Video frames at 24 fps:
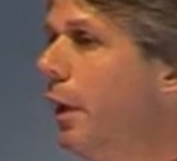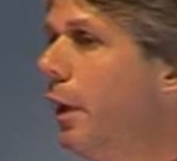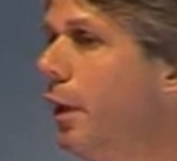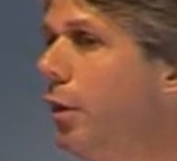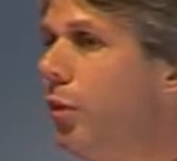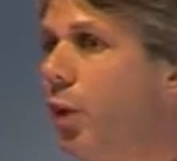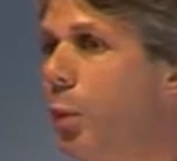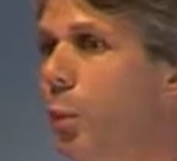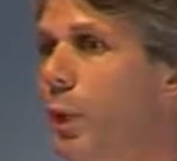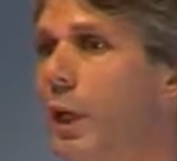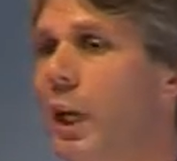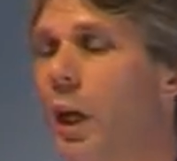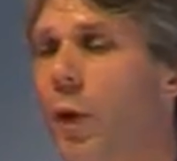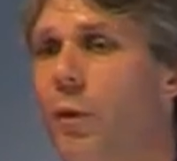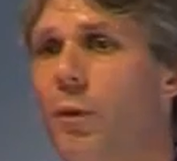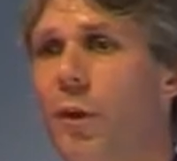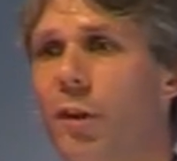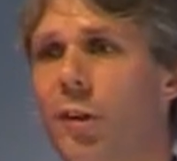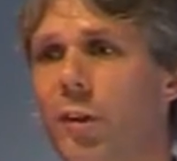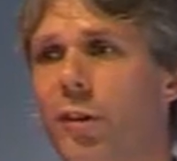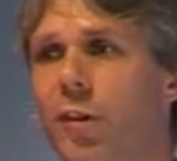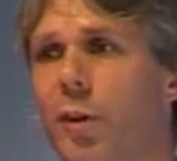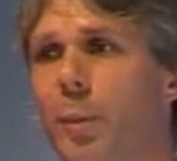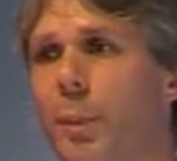Some would go and
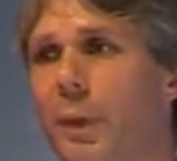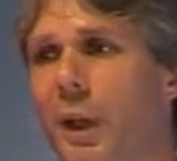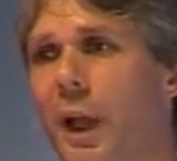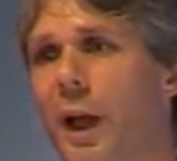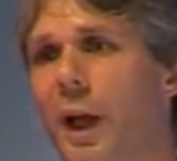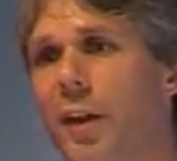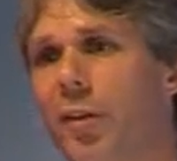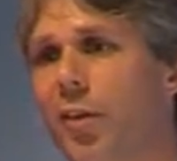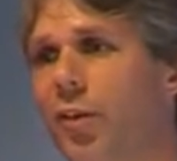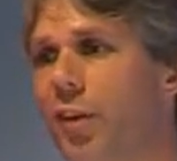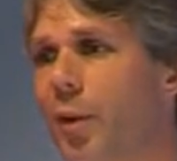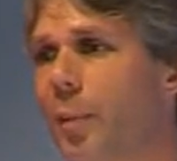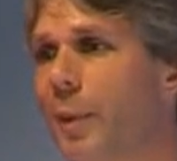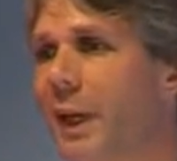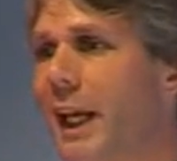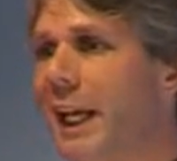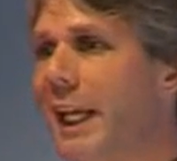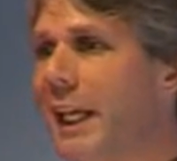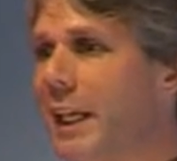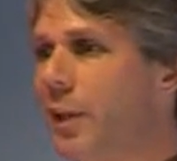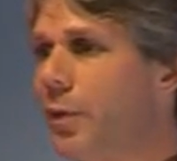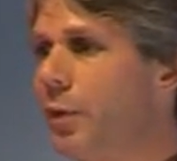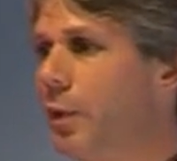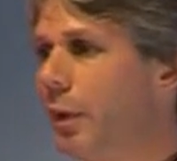visit suppliers. Some
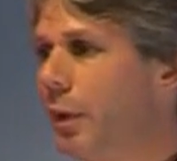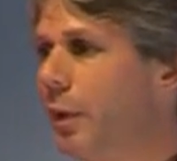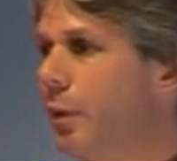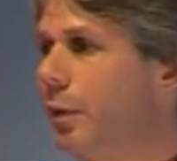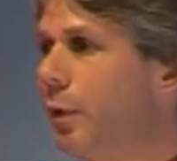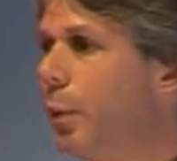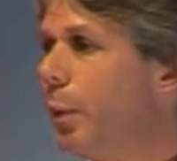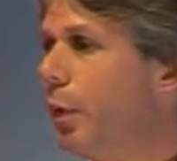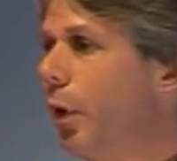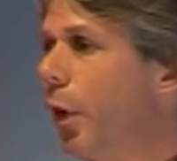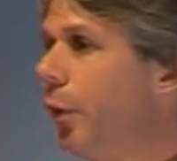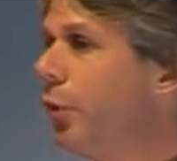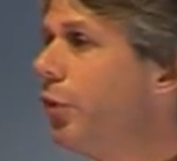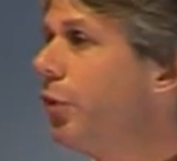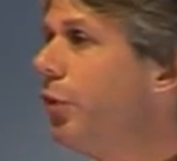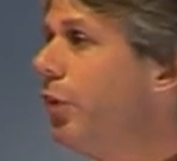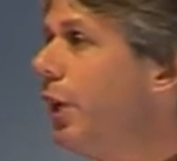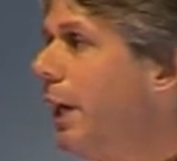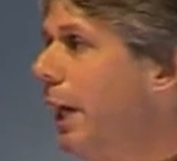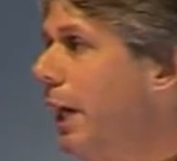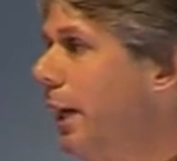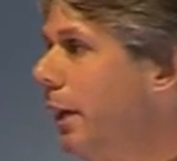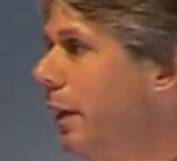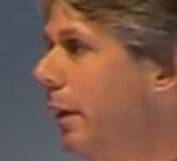even were off
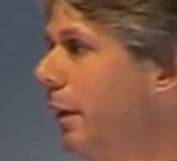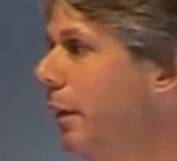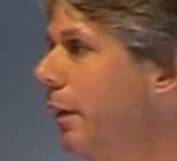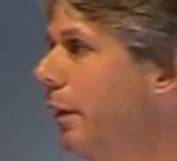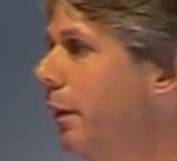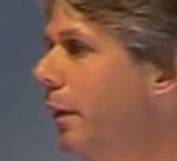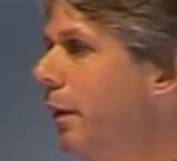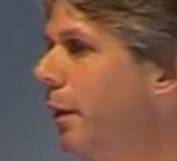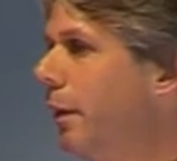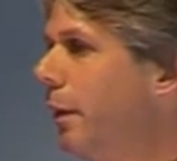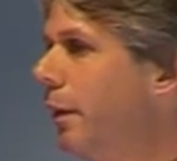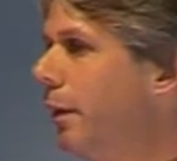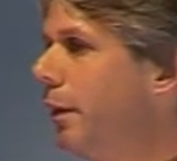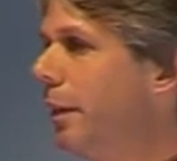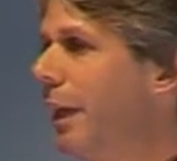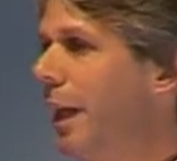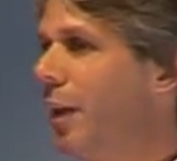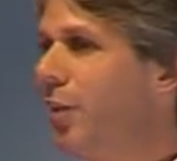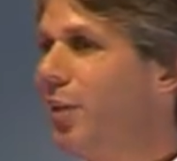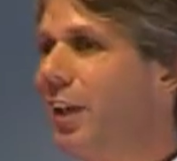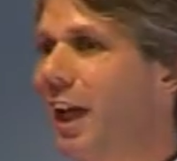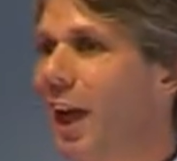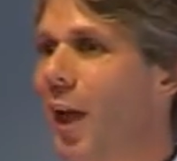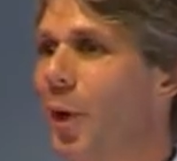sick.
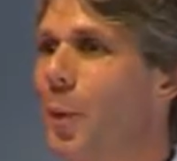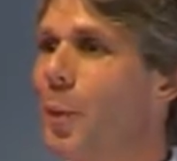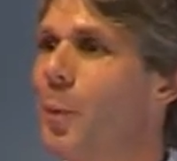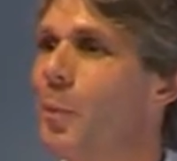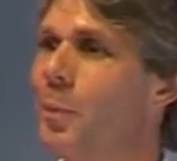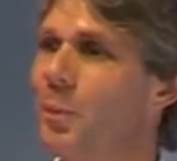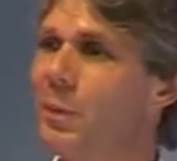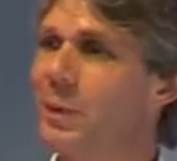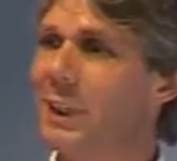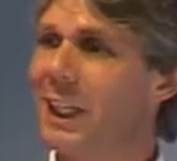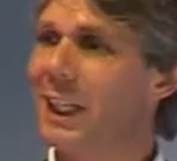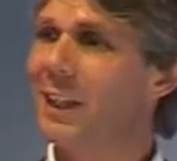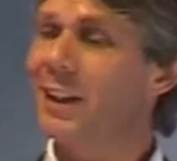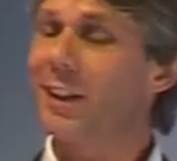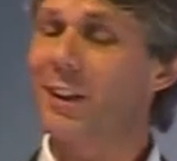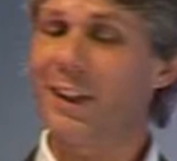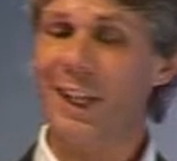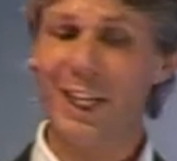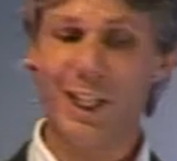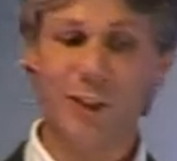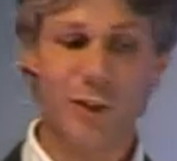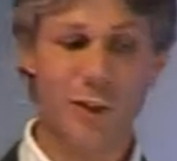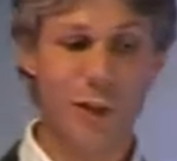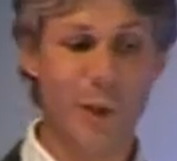That's how little
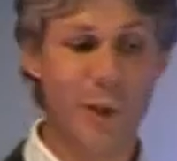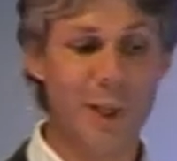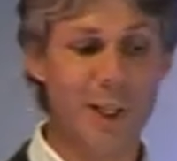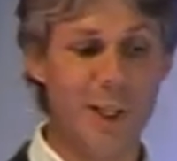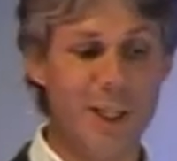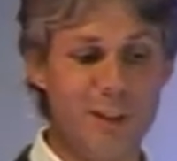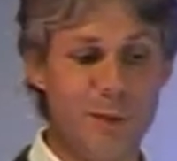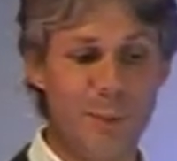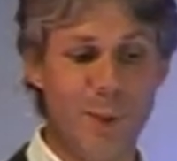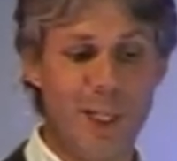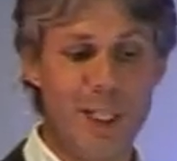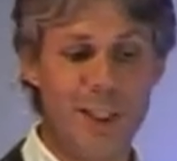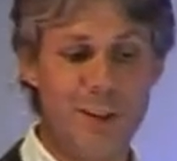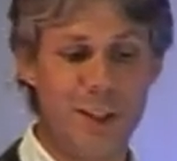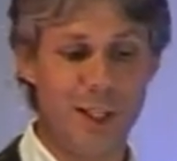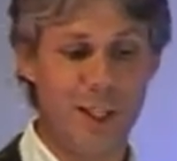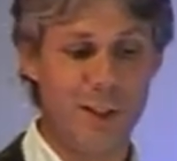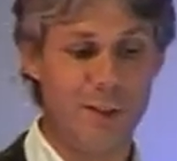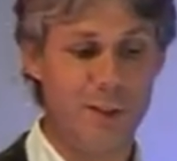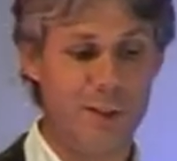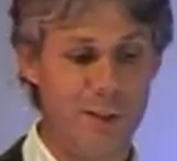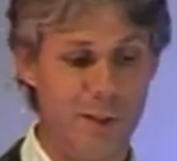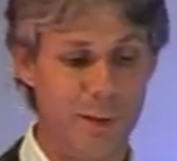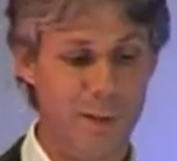they enjoyed these
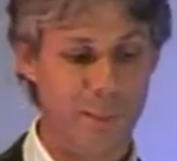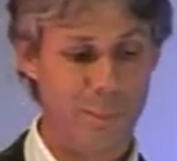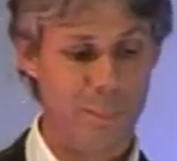meetings.